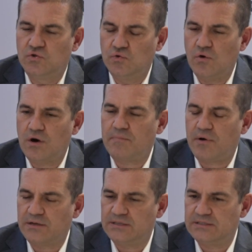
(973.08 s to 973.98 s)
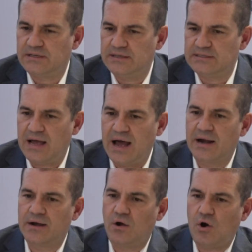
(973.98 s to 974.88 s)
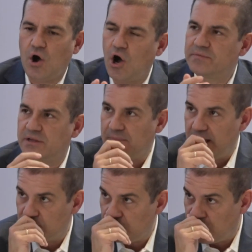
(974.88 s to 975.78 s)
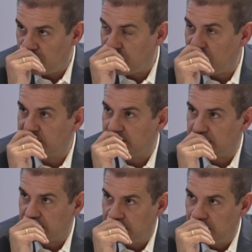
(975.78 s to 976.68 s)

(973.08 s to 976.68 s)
to our processes and optimize our processes.